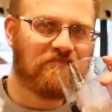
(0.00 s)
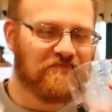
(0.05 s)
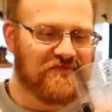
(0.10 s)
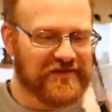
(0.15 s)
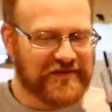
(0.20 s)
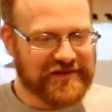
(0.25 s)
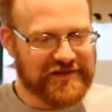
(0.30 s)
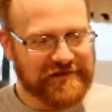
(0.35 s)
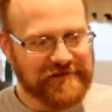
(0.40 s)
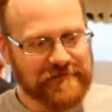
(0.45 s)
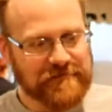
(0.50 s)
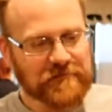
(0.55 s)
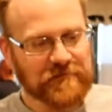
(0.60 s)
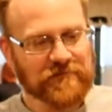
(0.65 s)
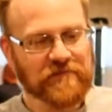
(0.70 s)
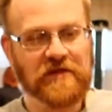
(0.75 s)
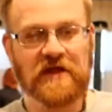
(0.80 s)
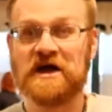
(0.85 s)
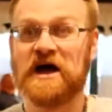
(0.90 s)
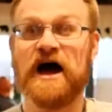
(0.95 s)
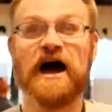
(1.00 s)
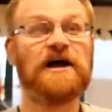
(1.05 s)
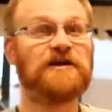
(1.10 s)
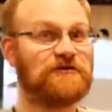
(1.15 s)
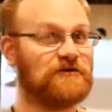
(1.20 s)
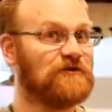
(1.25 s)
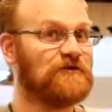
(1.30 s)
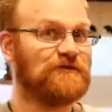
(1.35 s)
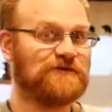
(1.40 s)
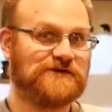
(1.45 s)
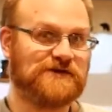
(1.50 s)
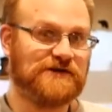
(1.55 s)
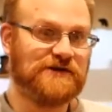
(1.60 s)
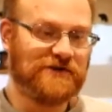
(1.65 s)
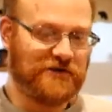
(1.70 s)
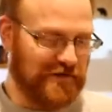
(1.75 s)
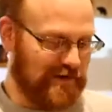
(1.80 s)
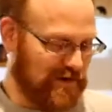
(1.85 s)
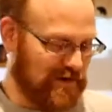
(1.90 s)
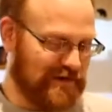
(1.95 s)
money. I do
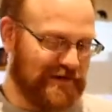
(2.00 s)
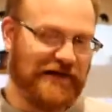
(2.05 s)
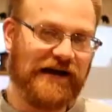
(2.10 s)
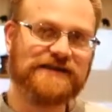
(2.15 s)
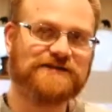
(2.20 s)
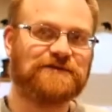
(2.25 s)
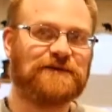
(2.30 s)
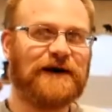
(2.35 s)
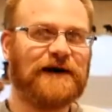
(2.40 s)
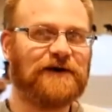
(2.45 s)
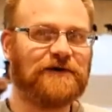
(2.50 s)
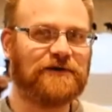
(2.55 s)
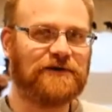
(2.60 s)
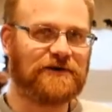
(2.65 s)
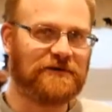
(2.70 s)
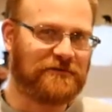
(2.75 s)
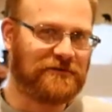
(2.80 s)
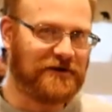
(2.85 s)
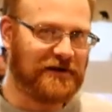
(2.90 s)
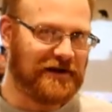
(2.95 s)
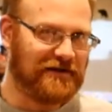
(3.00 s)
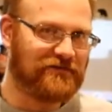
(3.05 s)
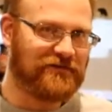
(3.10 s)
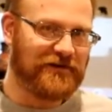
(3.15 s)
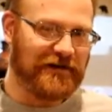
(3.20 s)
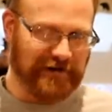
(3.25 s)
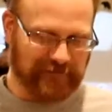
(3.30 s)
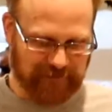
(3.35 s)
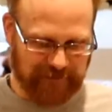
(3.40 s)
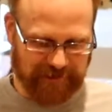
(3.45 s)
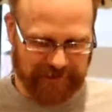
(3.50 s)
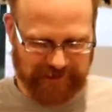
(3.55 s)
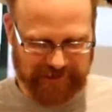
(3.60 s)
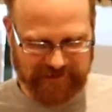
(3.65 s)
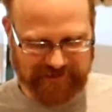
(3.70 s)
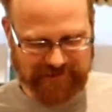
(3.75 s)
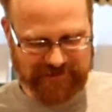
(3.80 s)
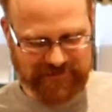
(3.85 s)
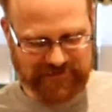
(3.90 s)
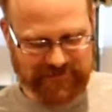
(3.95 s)
too. That's why I order whatever I
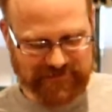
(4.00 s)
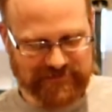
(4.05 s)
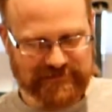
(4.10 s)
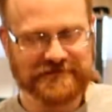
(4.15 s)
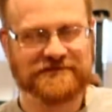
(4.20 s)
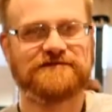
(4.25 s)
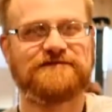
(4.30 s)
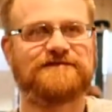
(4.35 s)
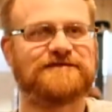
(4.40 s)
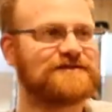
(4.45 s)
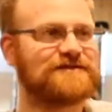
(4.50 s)
want. Which is